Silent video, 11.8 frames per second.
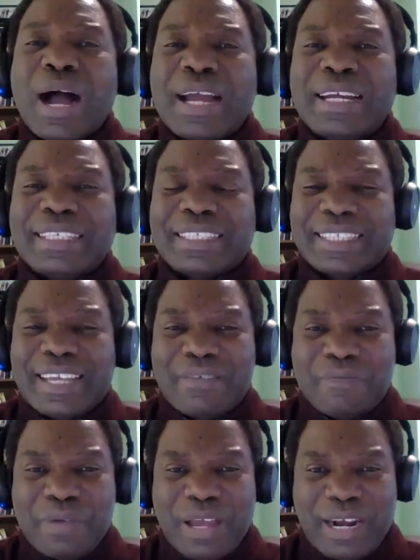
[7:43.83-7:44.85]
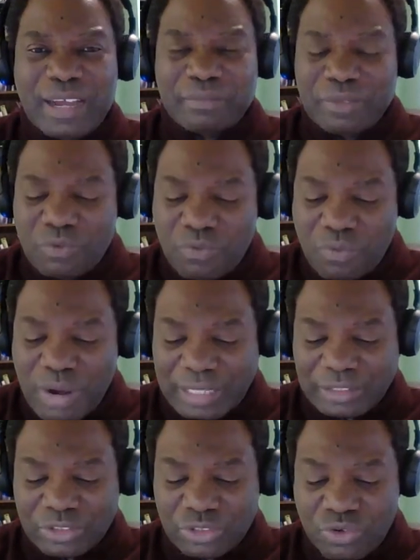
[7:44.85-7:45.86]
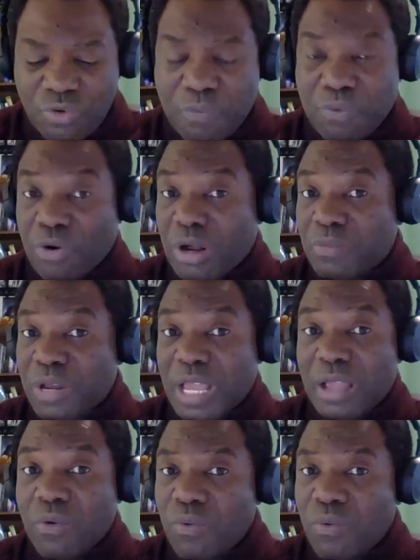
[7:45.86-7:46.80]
understand better what you probably,